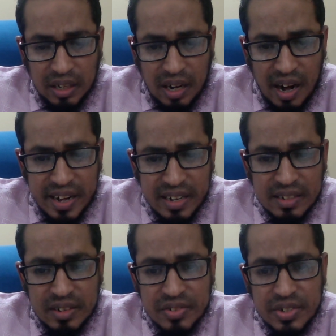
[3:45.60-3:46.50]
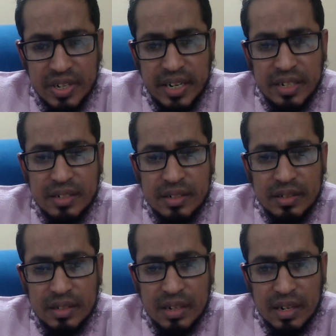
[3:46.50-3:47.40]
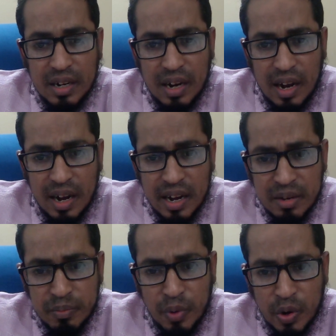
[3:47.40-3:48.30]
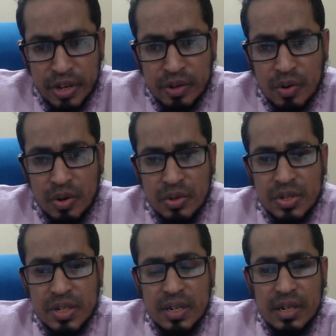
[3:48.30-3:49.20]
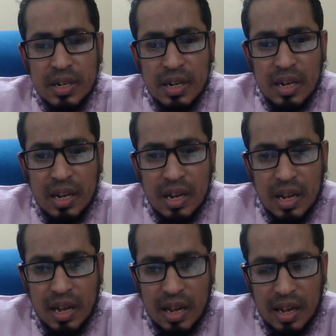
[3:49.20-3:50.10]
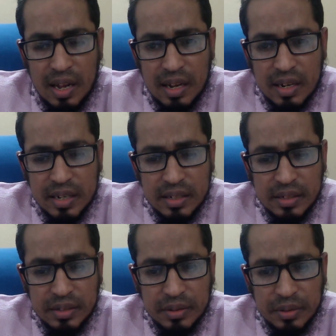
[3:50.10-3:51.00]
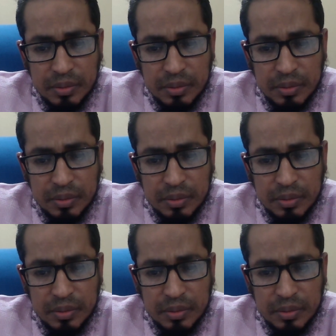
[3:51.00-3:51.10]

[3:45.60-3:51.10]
high interest rate, high borrowing cost, high